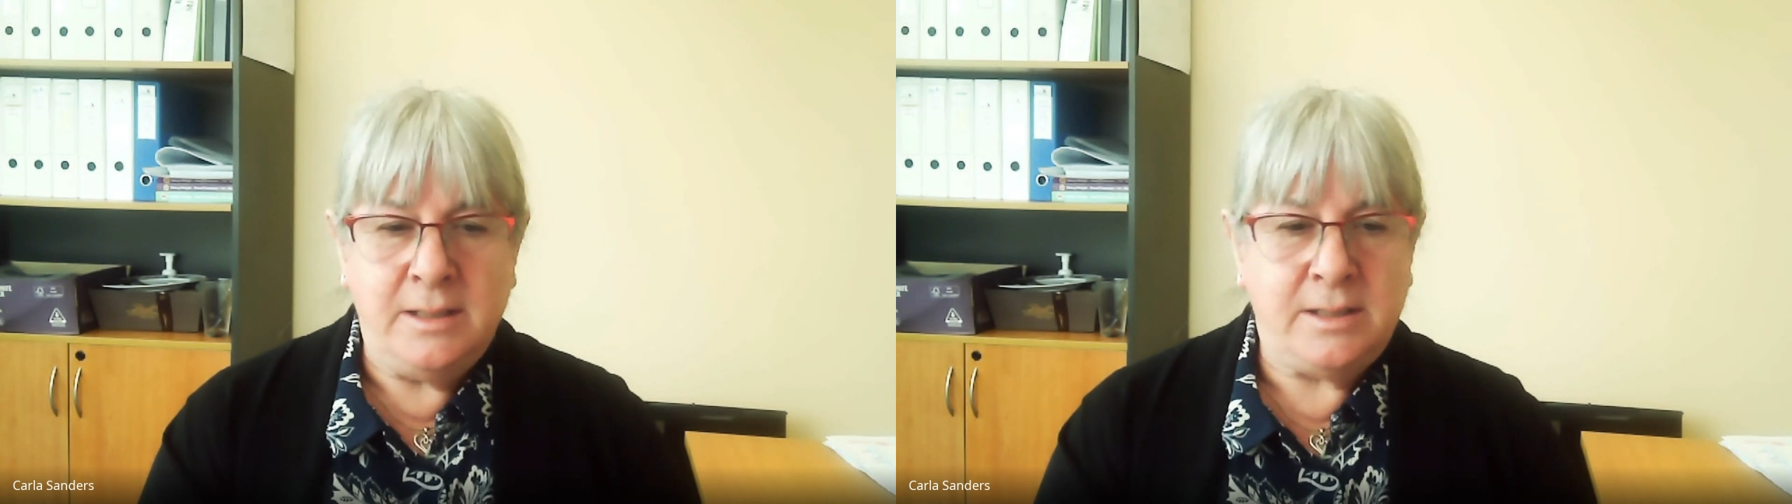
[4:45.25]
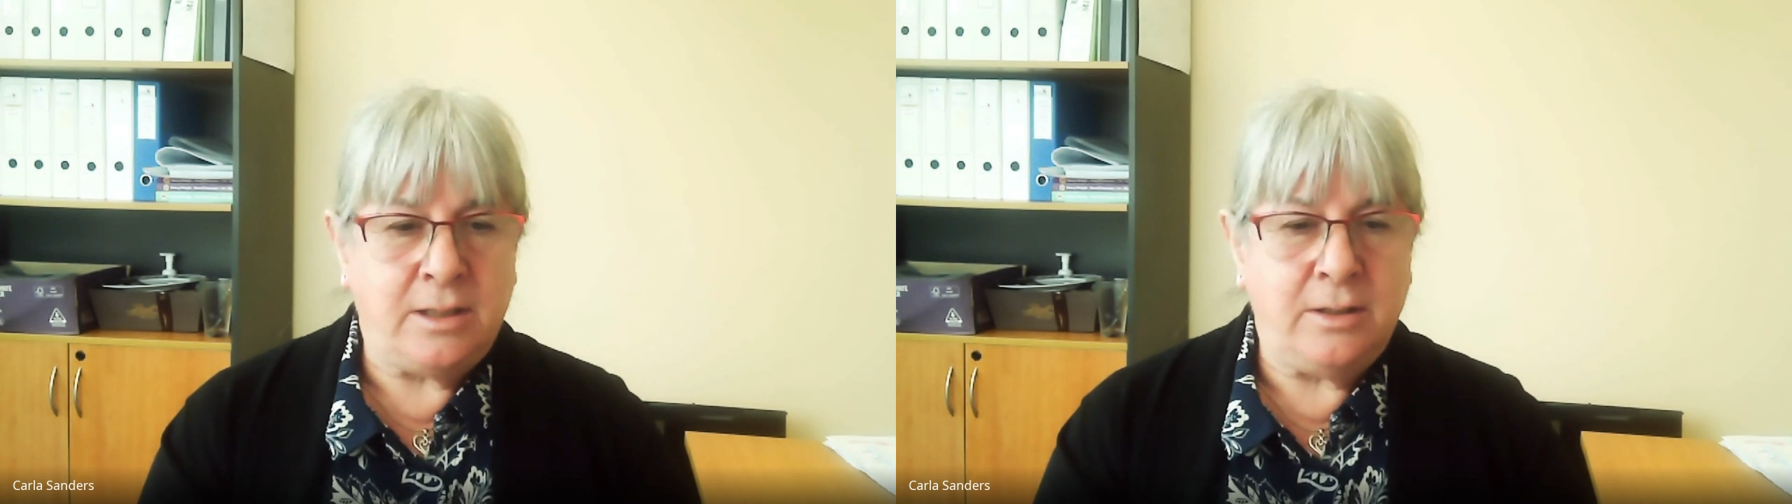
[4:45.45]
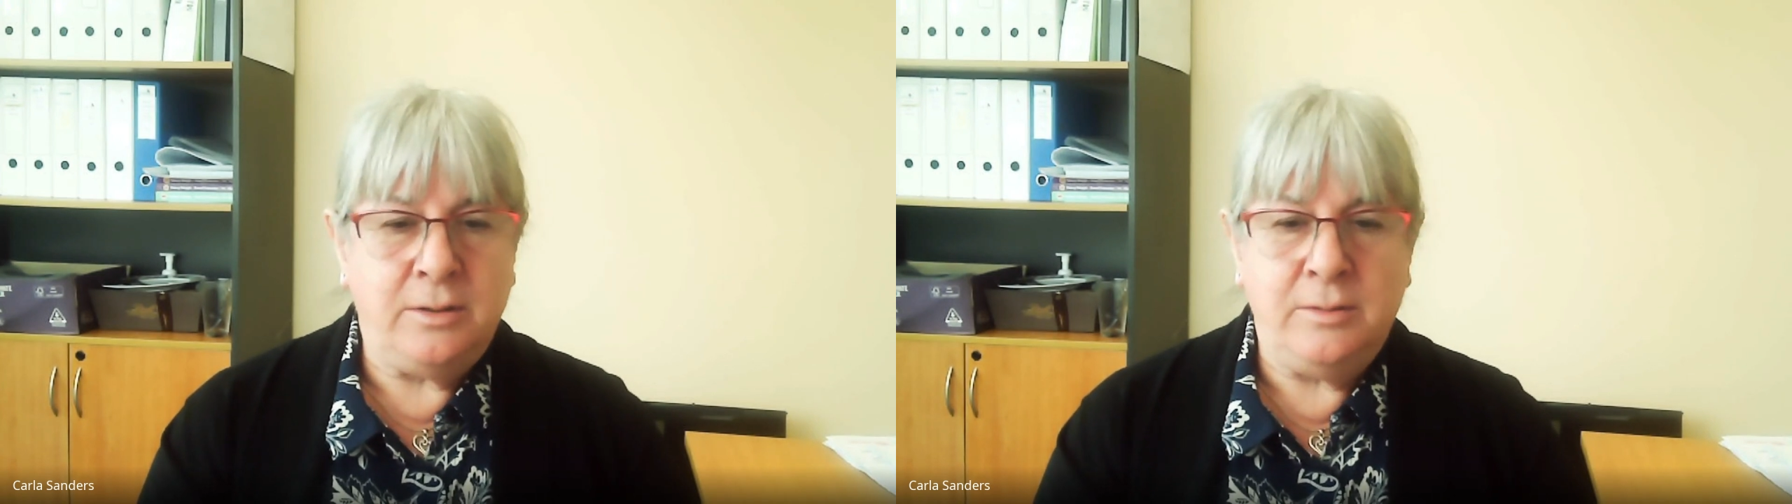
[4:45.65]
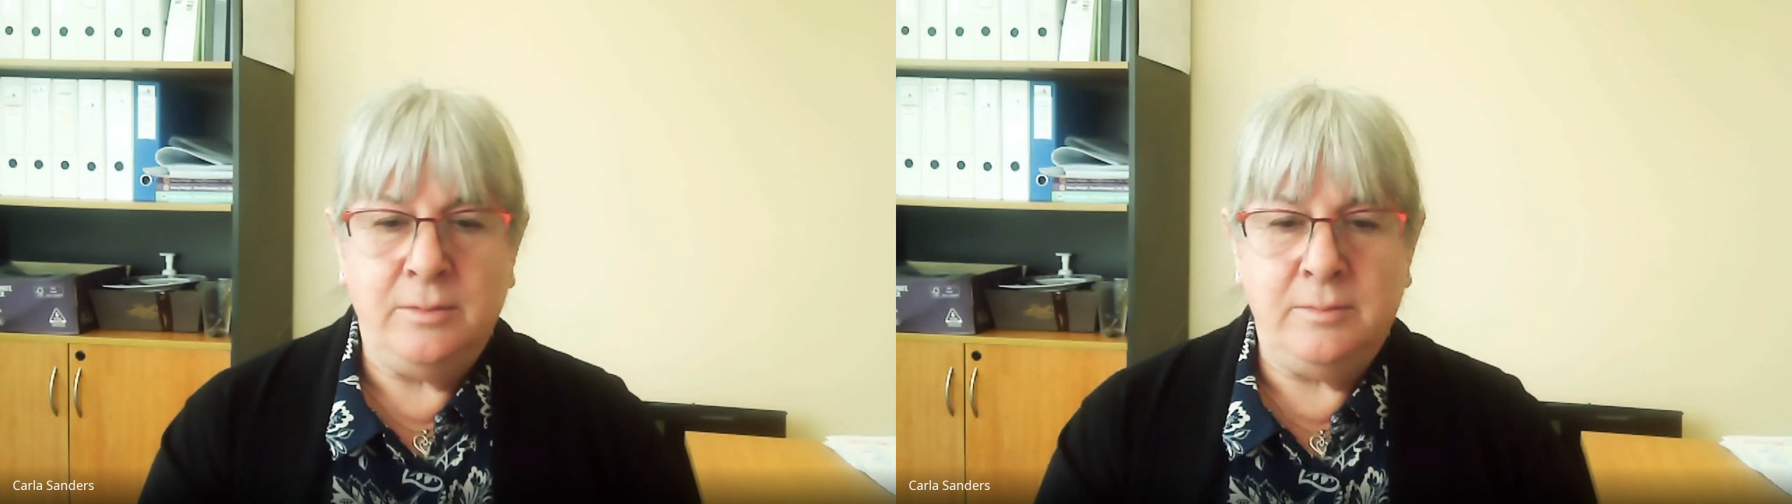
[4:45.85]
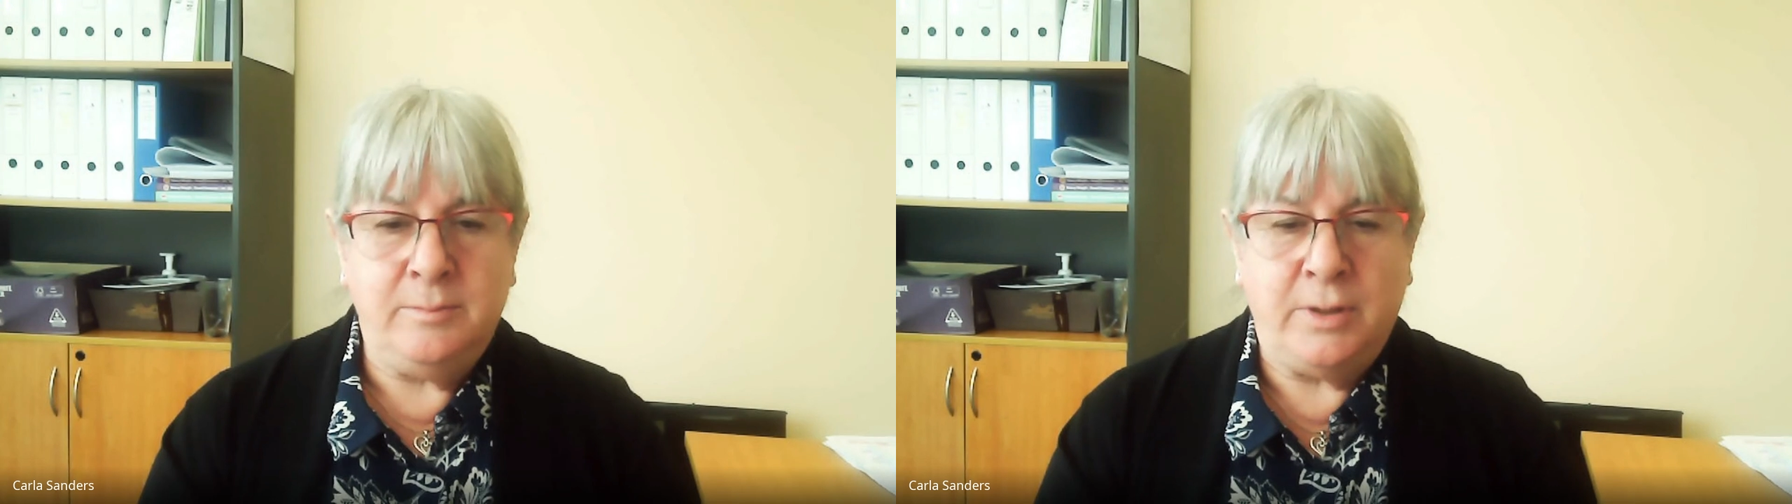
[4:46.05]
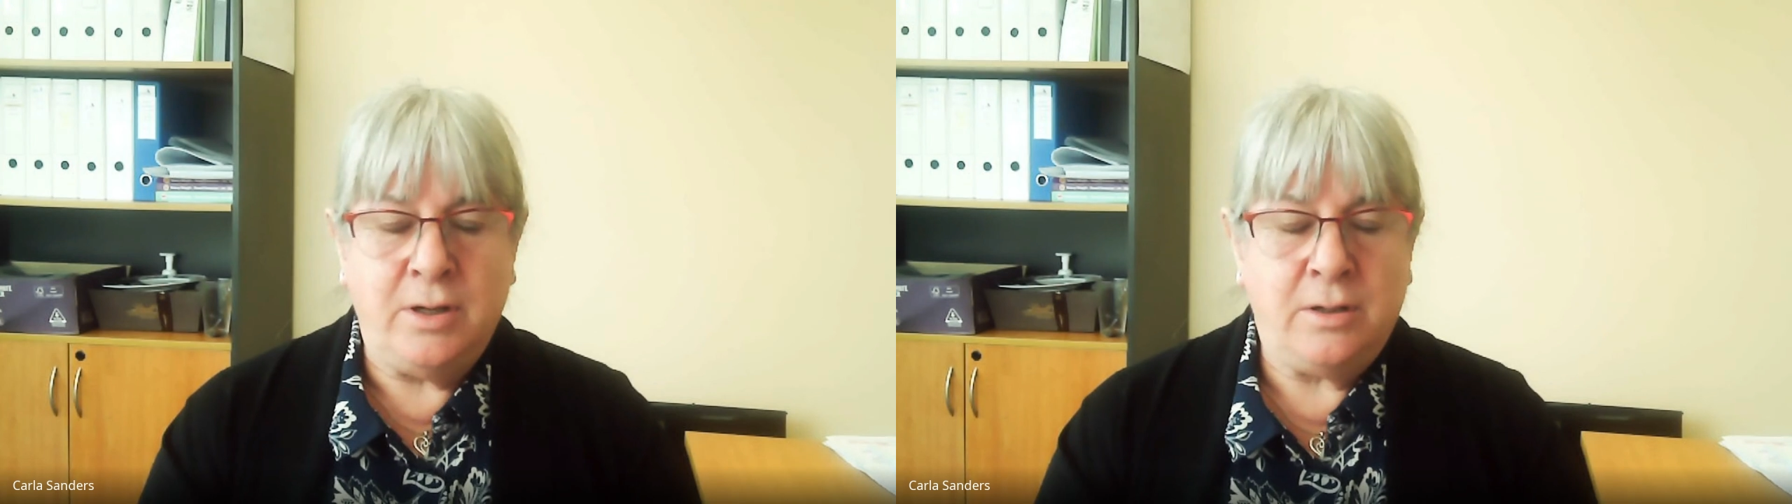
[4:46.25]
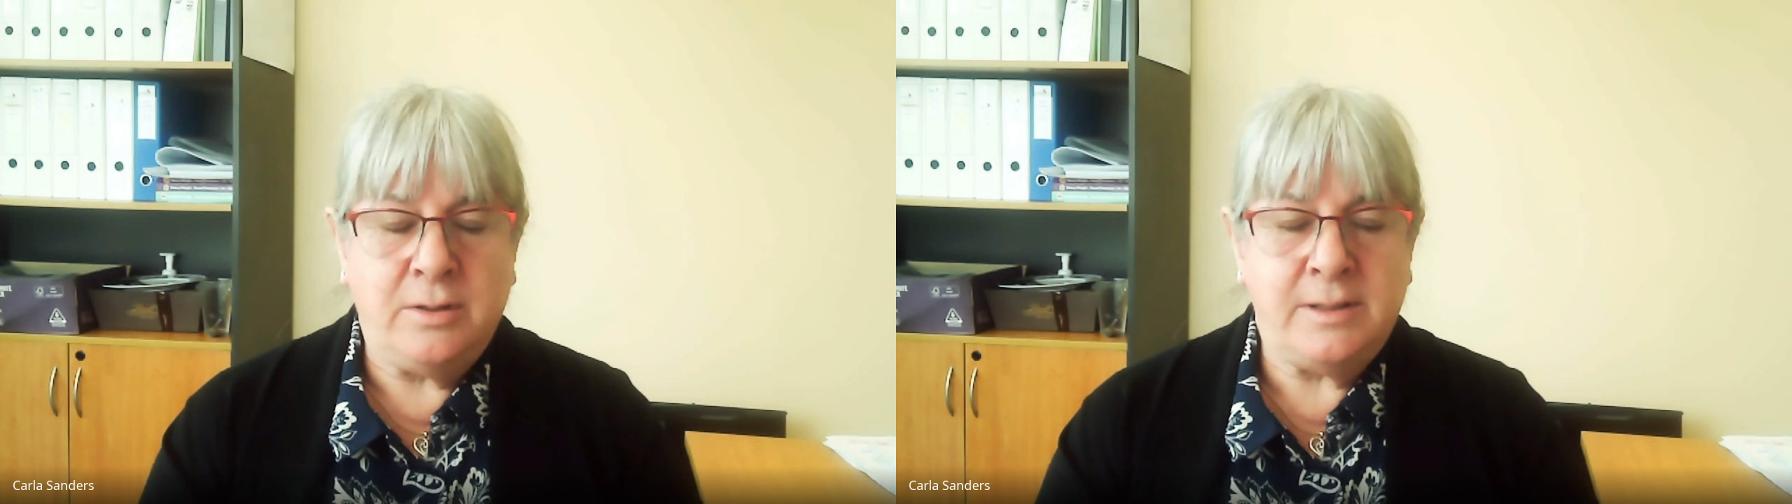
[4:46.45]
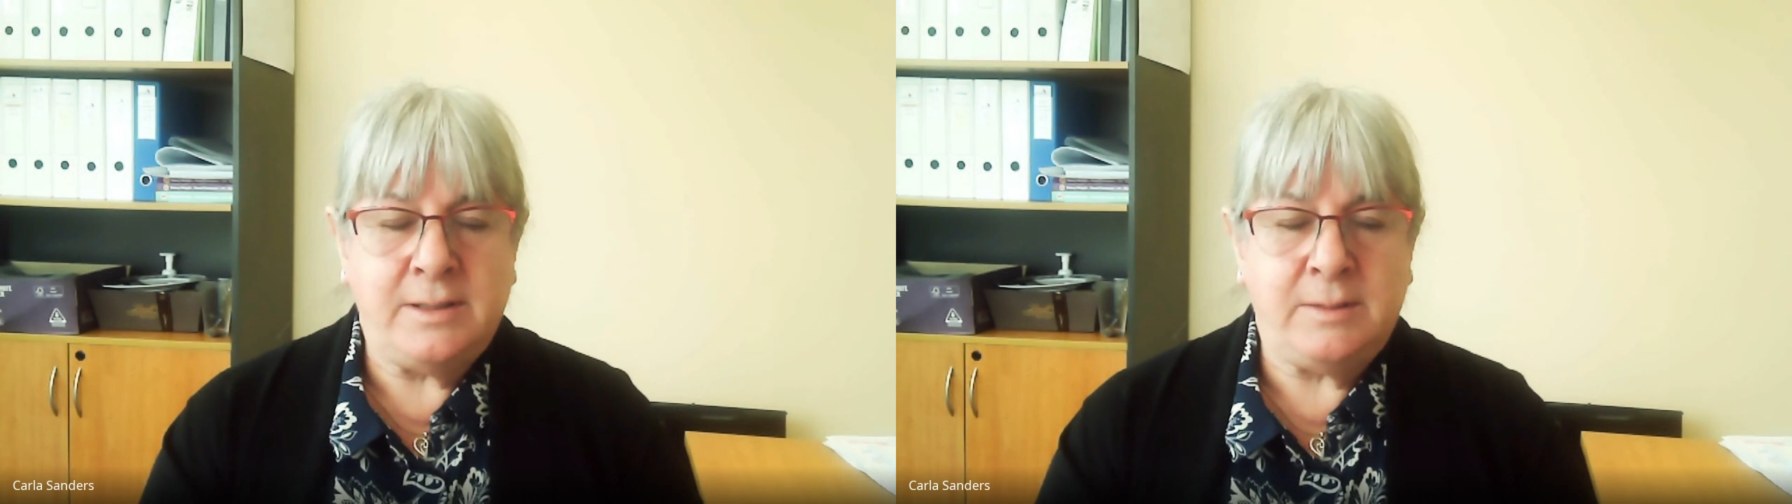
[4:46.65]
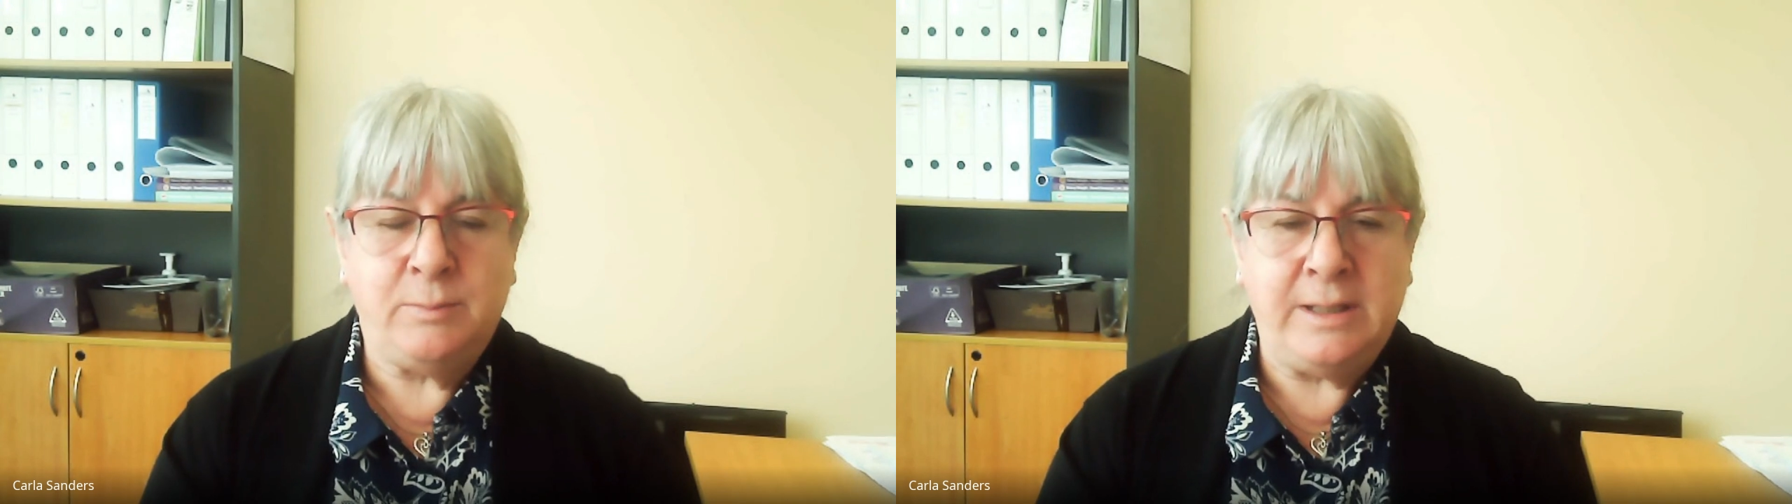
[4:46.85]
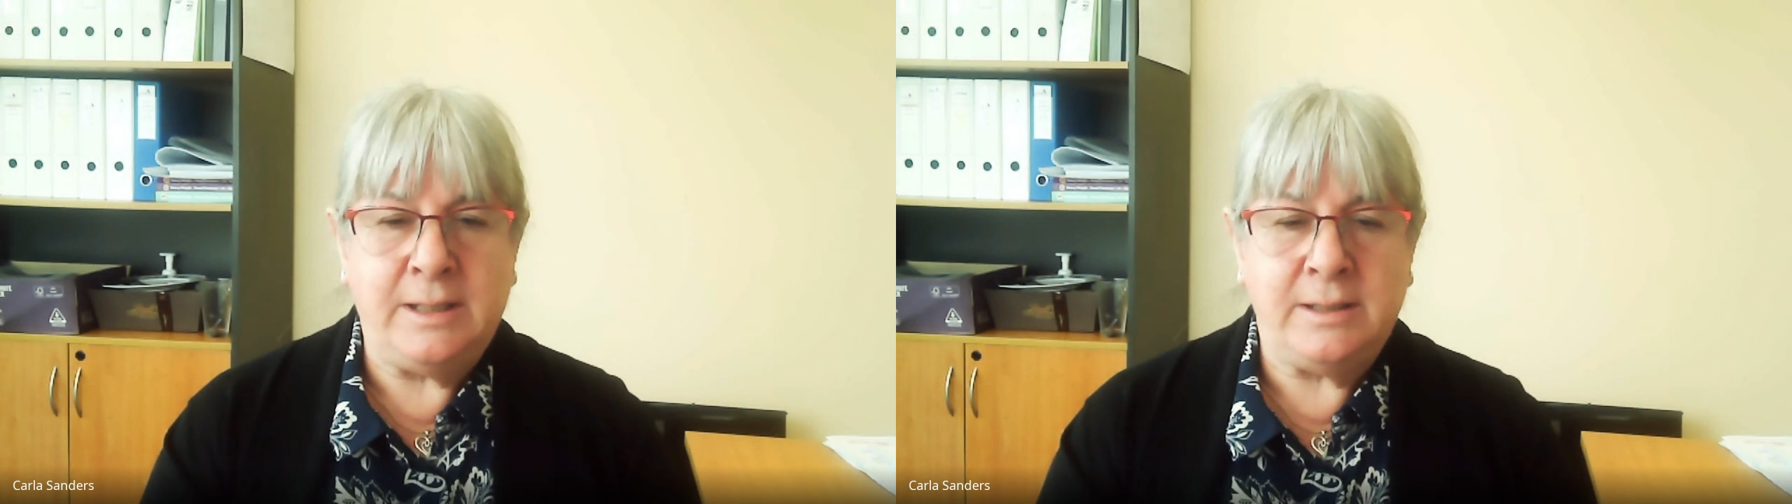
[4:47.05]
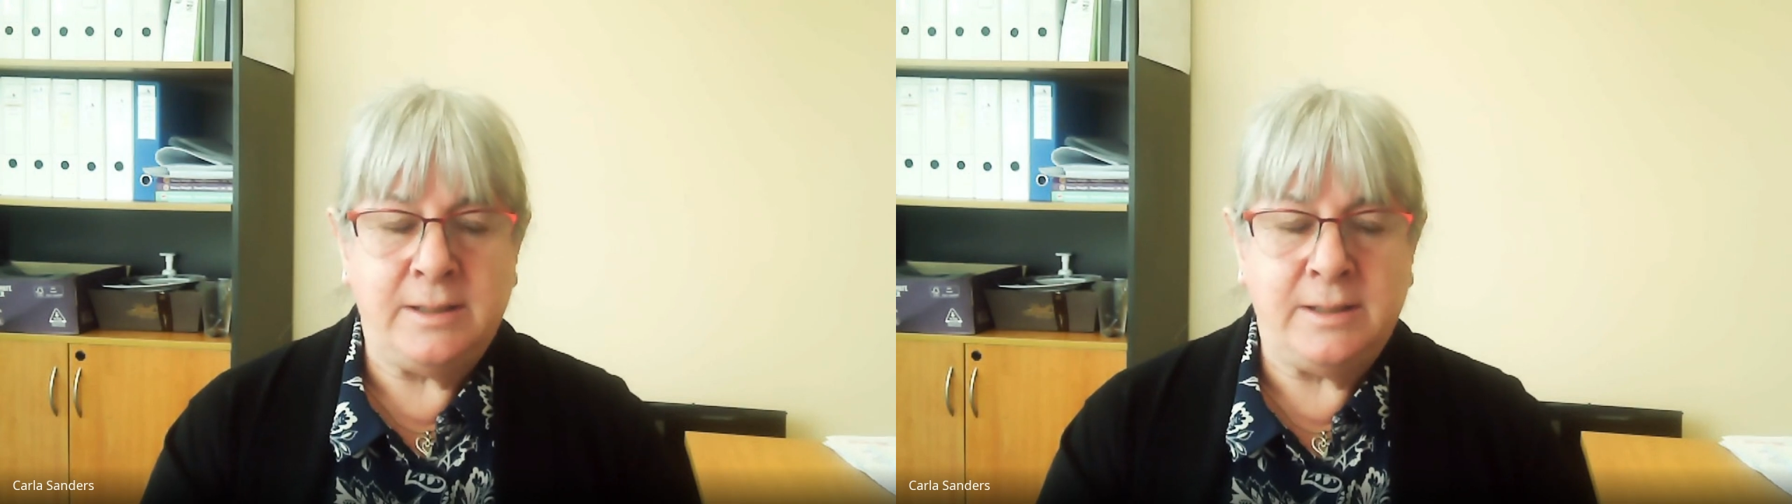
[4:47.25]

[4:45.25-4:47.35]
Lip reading: So because we're